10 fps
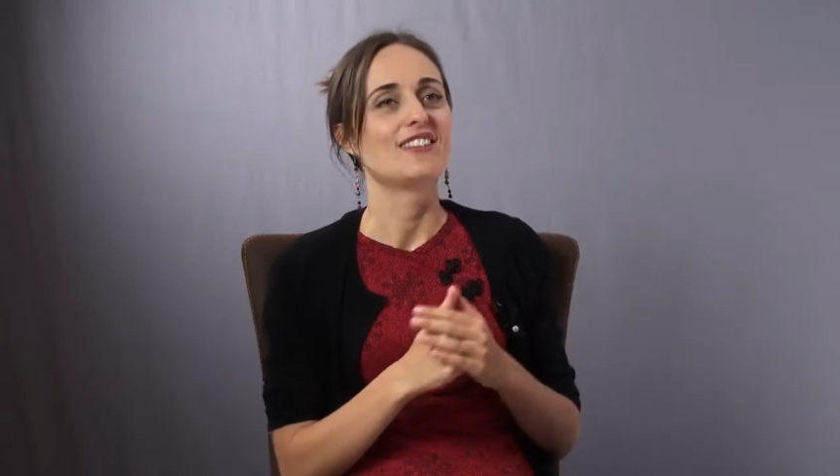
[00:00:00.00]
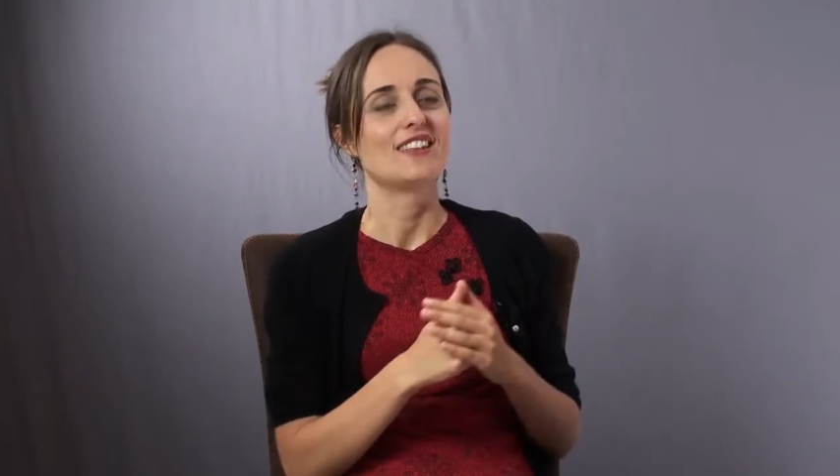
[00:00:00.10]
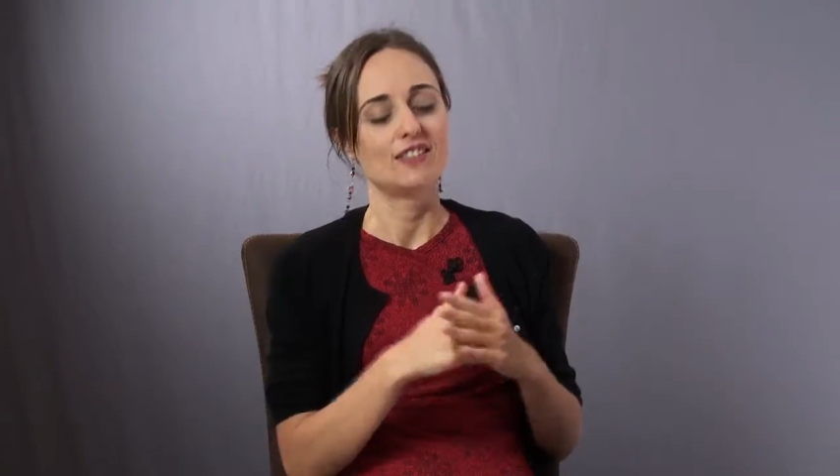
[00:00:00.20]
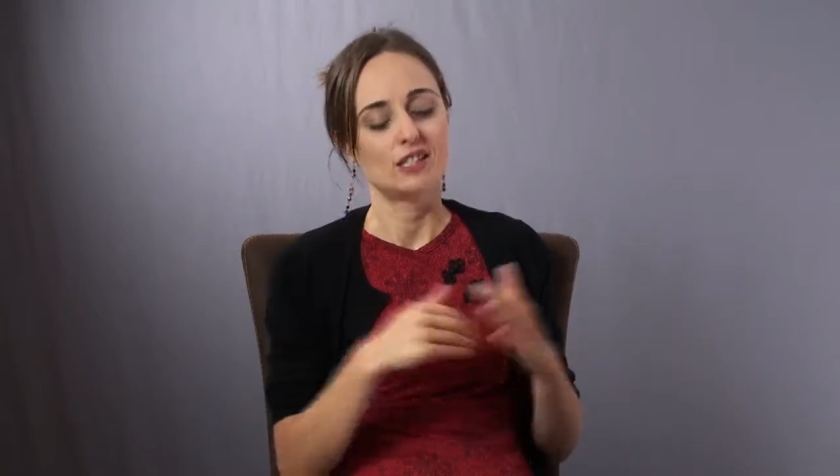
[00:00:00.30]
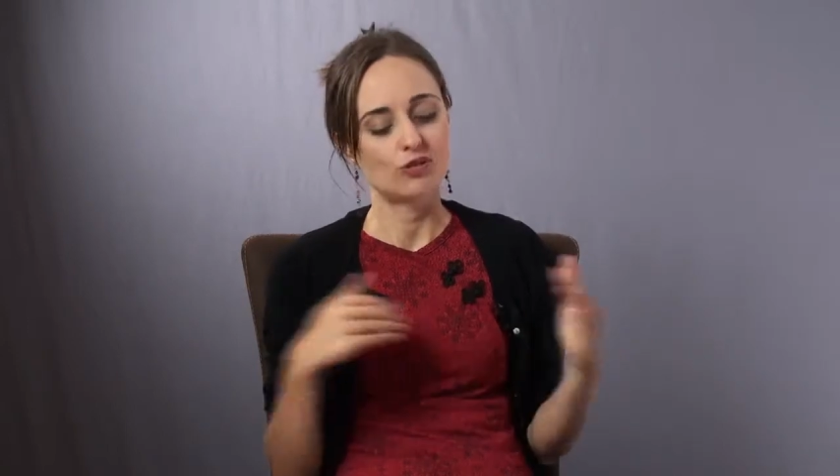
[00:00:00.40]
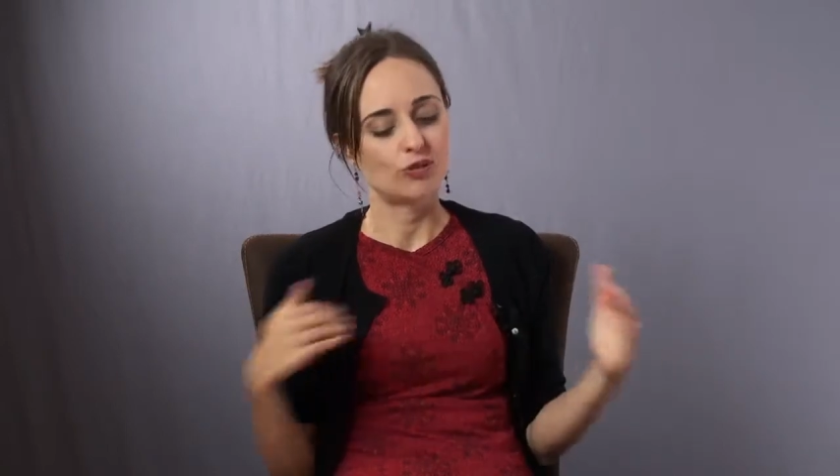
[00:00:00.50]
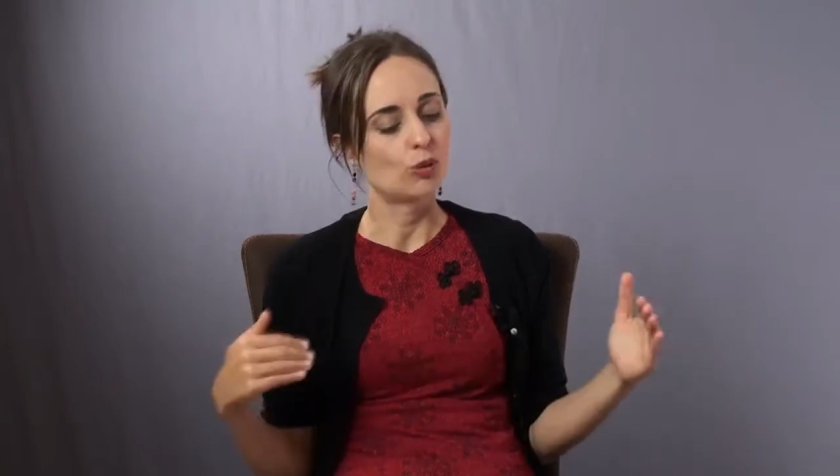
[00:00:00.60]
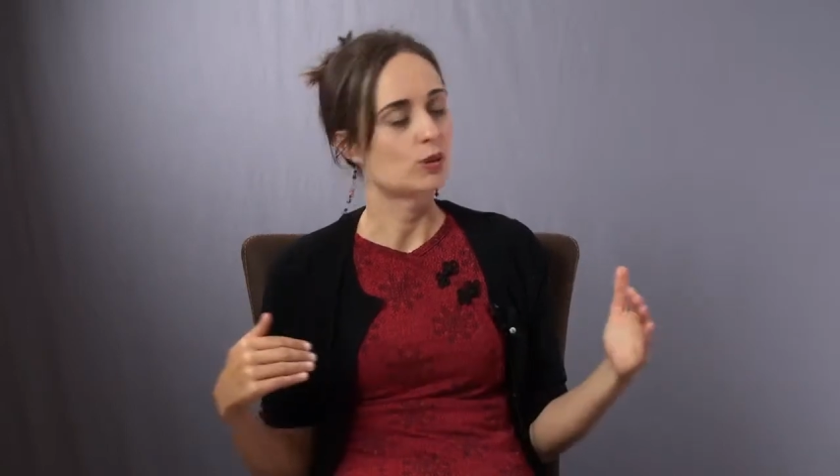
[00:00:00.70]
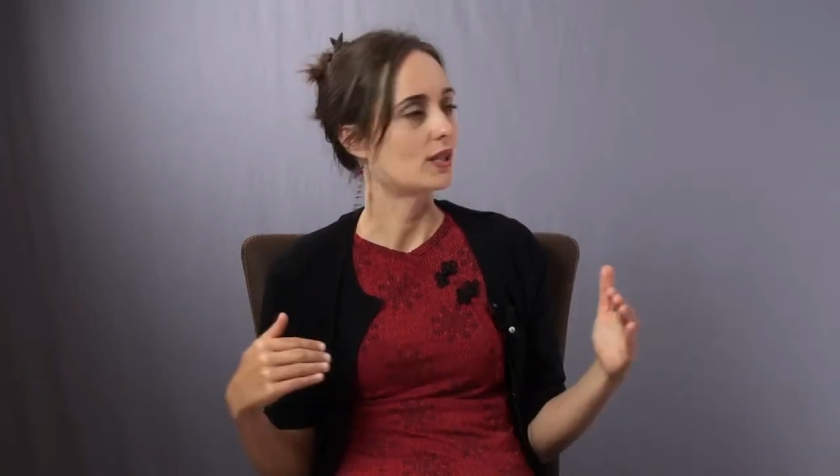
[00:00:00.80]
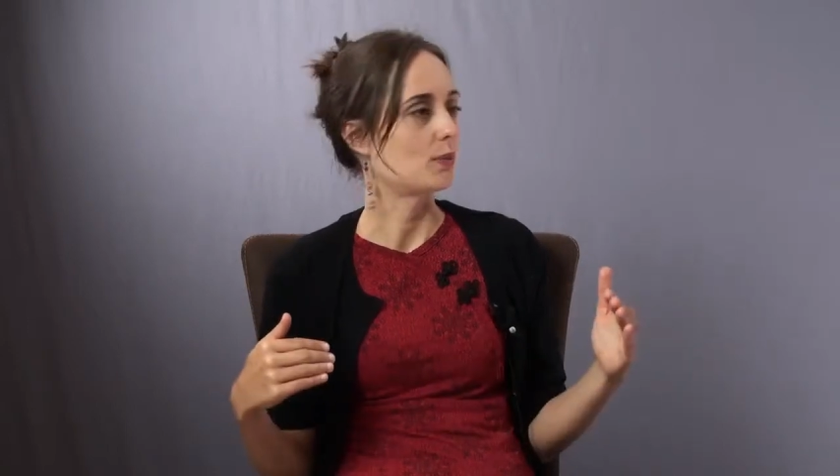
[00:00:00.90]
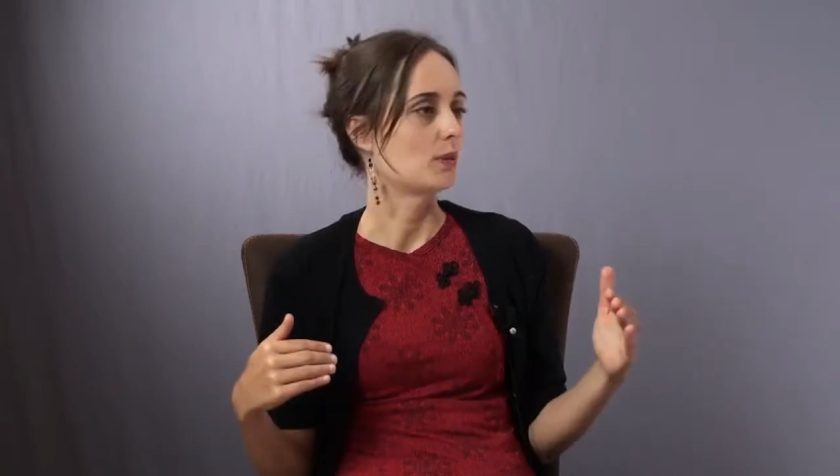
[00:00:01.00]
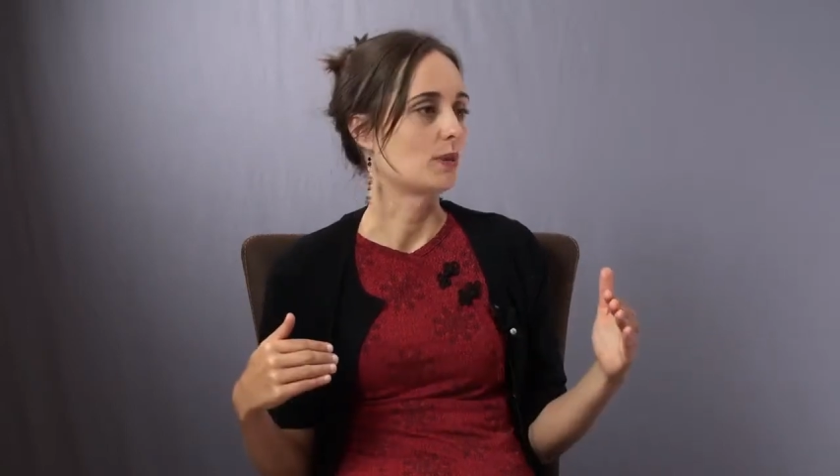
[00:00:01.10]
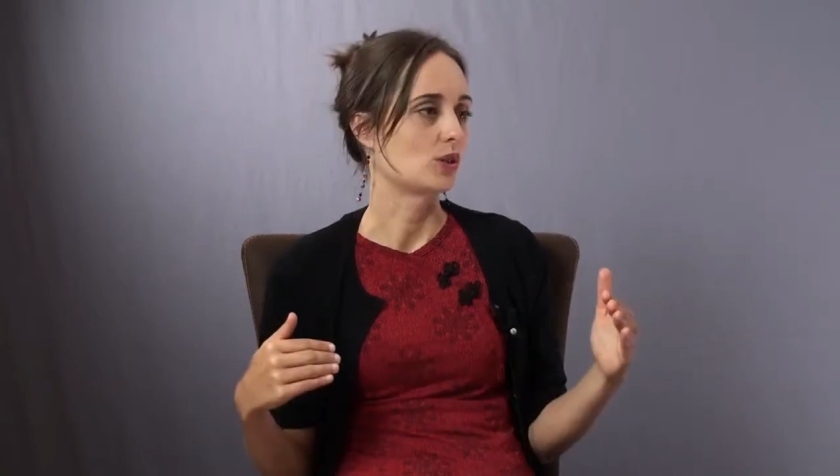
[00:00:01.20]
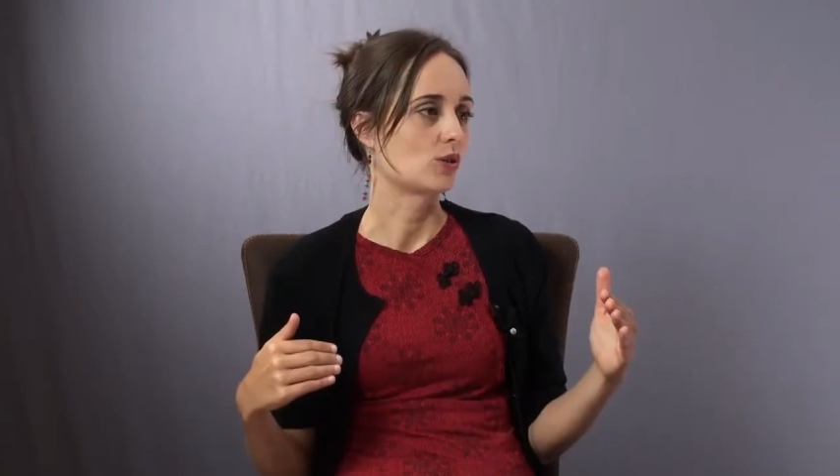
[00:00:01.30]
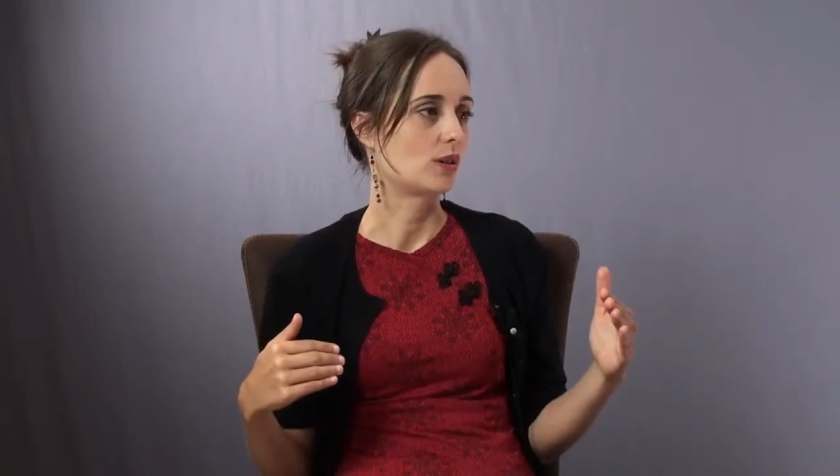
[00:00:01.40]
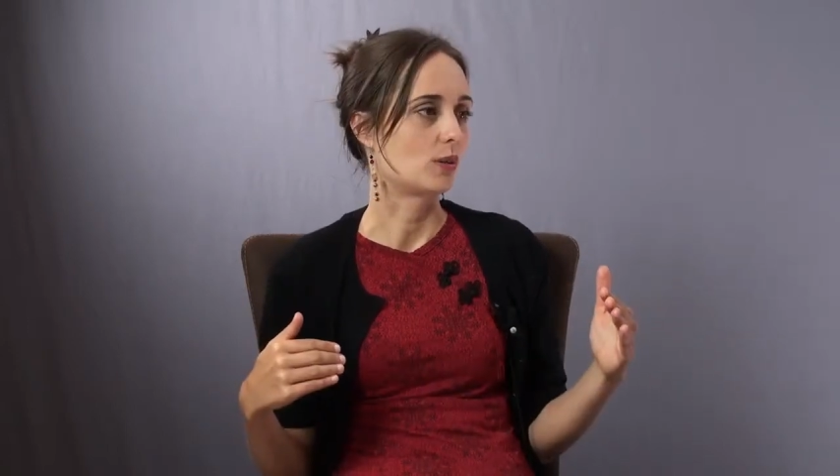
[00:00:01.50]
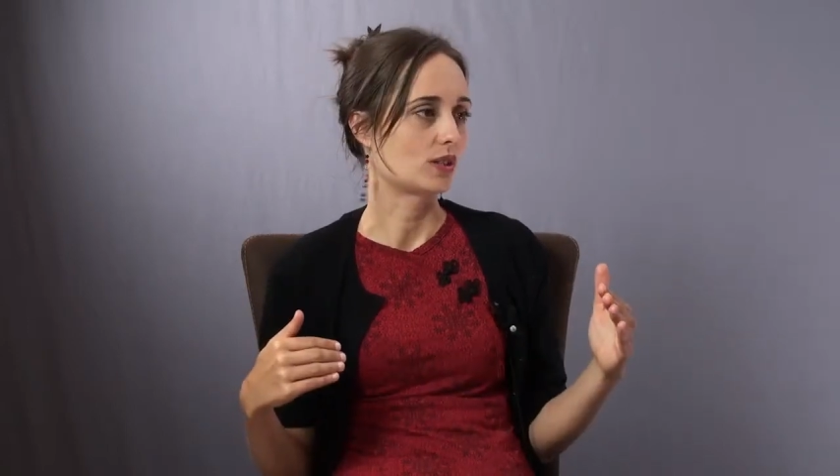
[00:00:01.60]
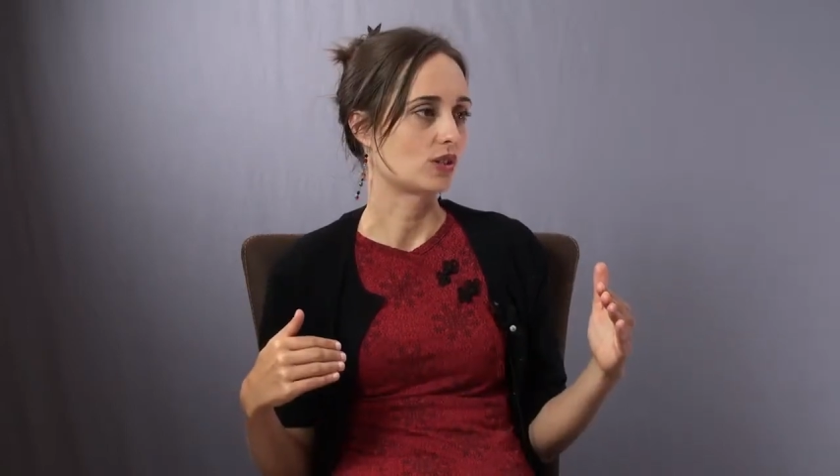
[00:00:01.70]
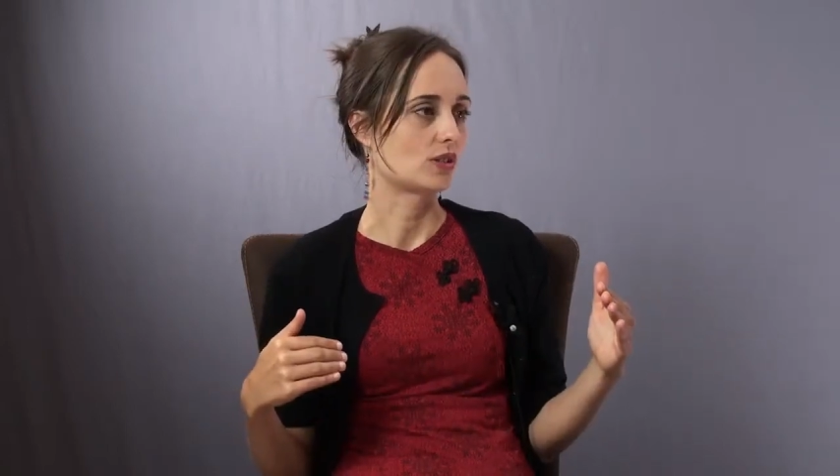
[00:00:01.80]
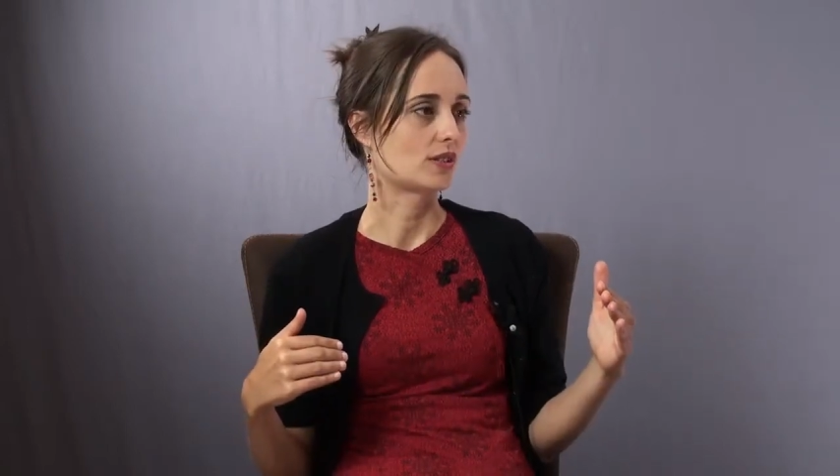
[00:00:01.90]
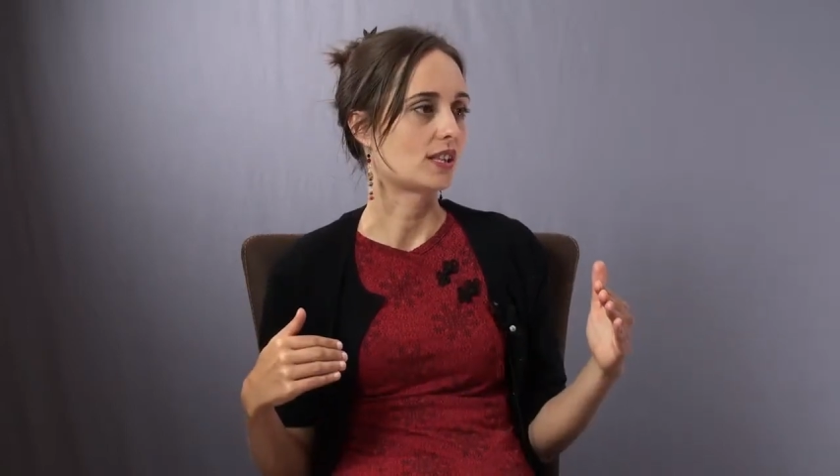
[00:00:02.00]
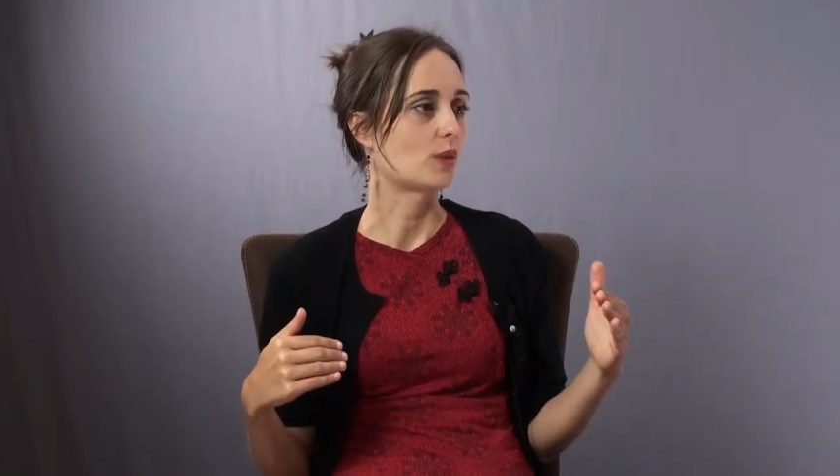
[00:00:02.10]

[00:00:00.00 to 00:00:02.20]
And then these four supplementary questions